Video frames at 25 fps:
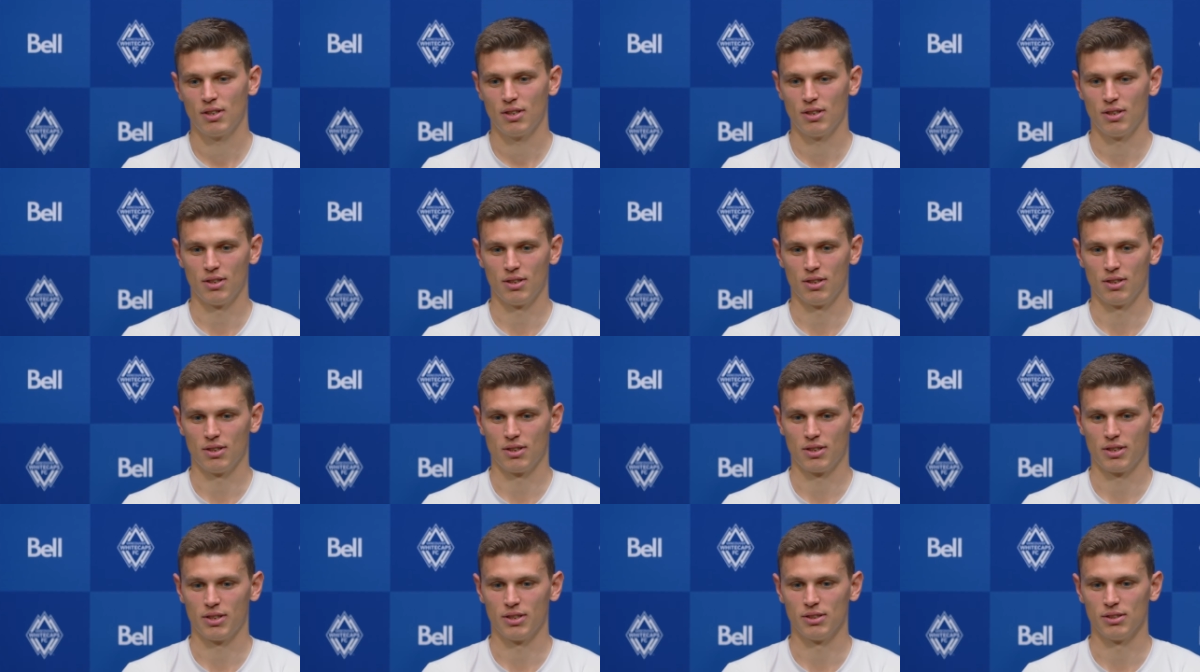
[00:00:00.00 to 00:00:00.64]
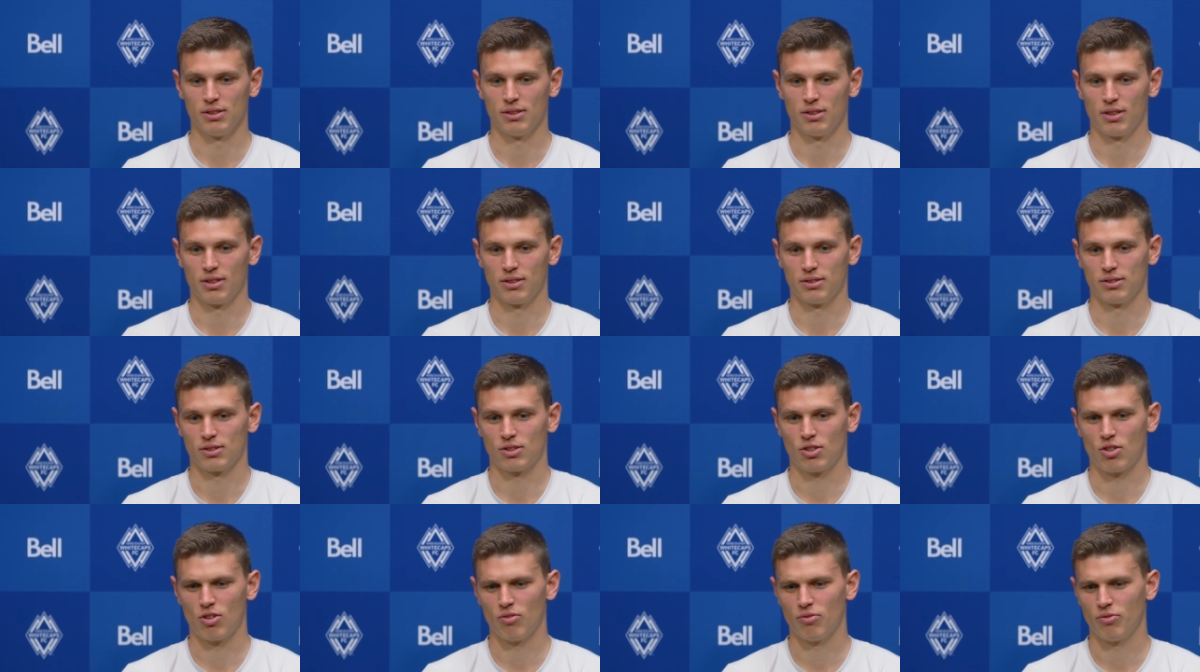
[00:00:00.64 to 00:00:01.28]
Uh, he
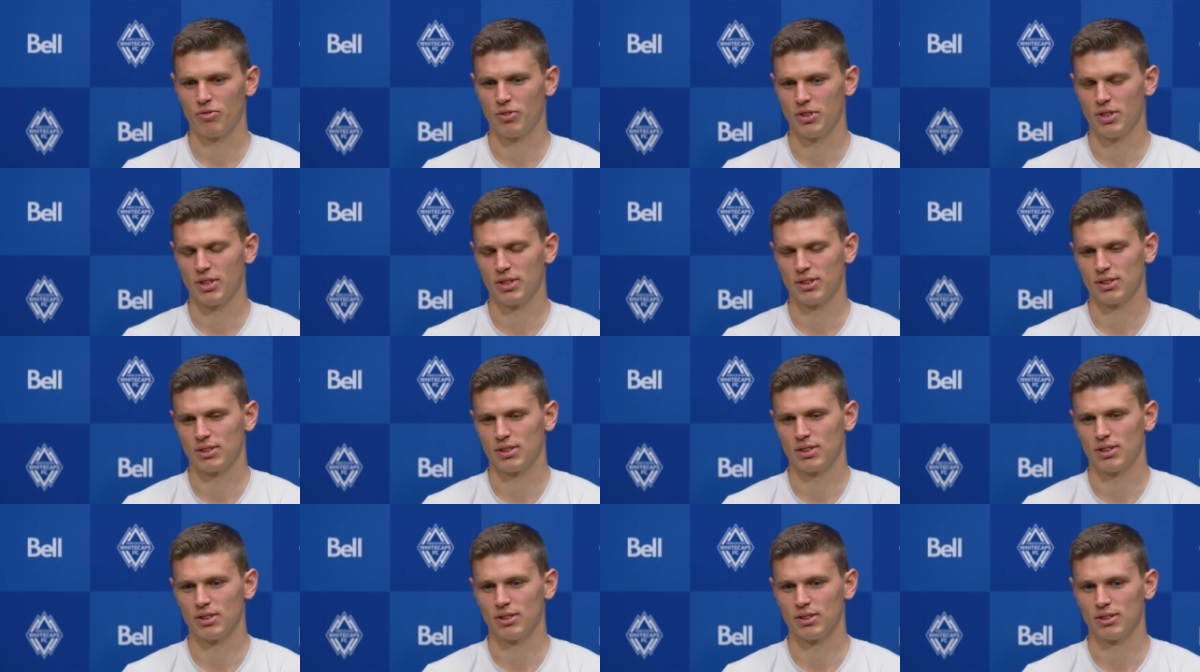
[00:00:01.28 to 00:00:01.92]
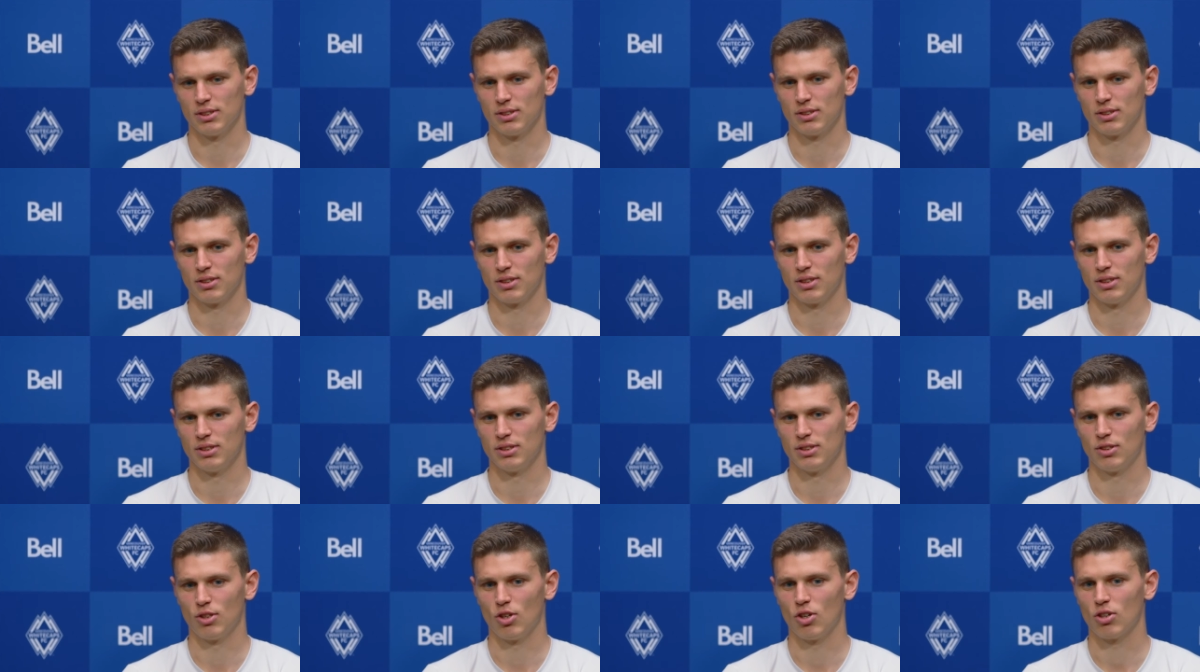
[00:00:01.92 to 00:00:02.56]
has confidence. He's
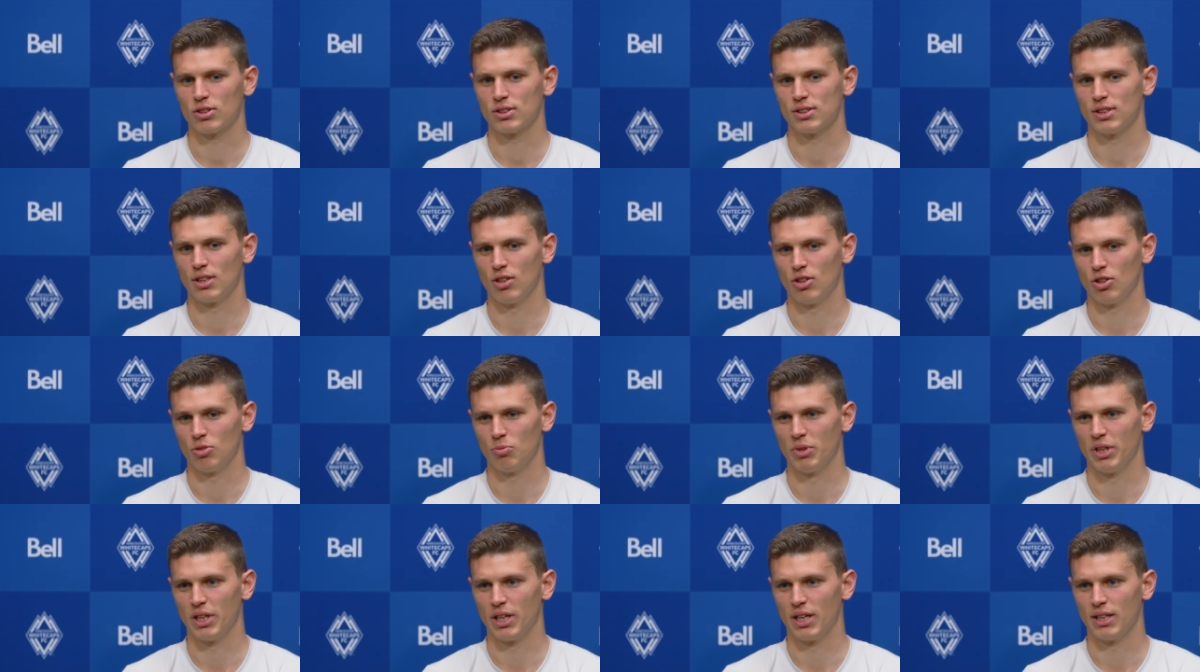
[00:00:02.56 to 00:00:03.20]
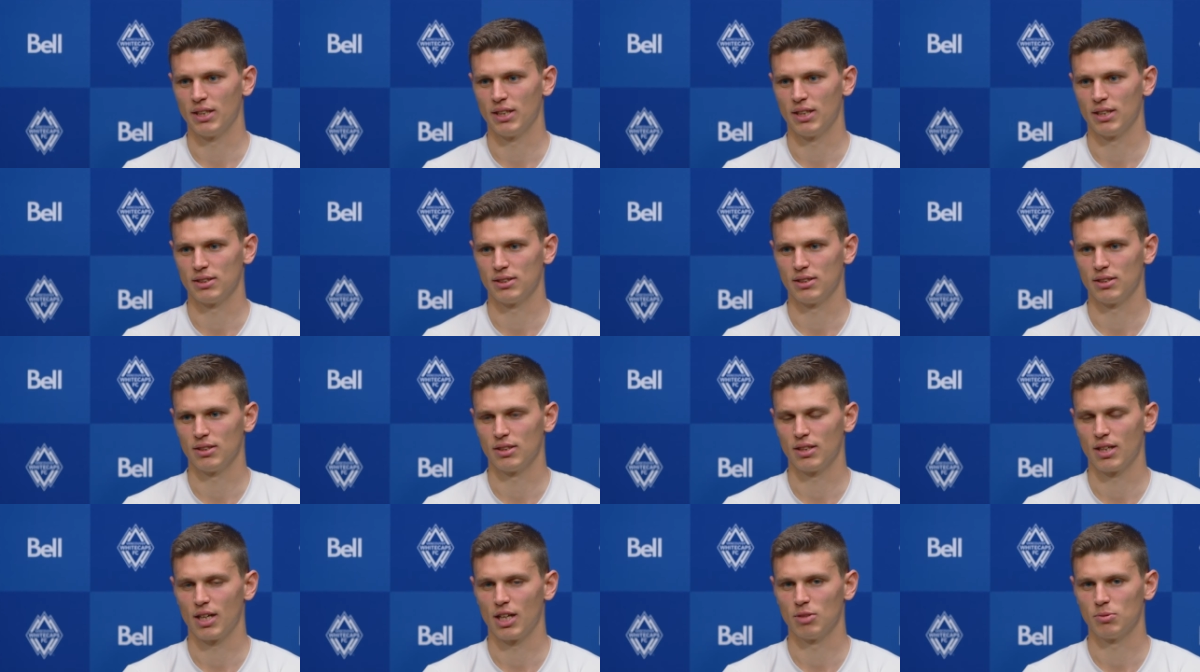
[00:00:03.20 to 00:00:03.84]
he talks a lot behind us
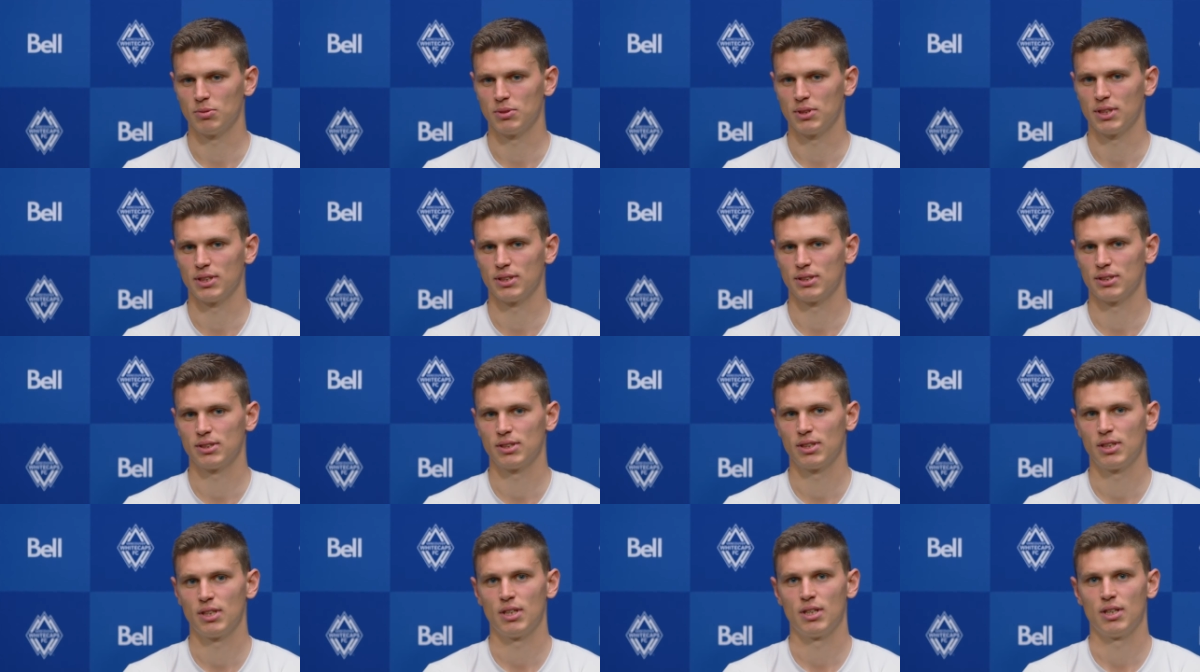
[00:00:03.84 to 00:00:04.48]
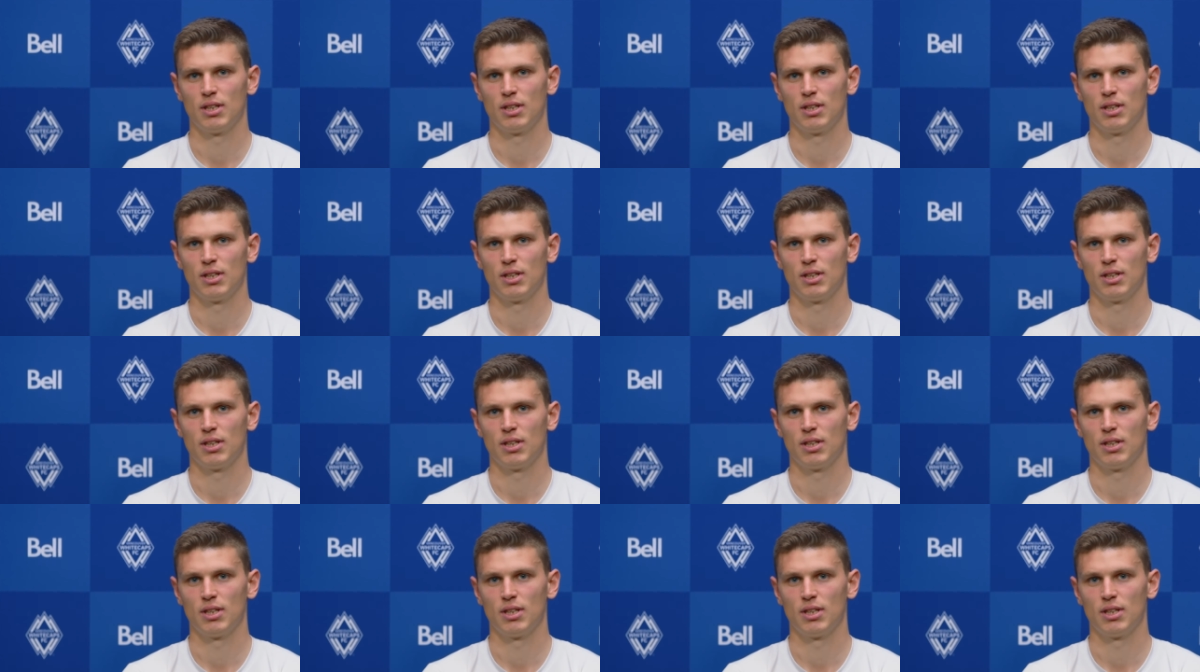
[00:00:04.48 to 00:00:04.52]
that helps us.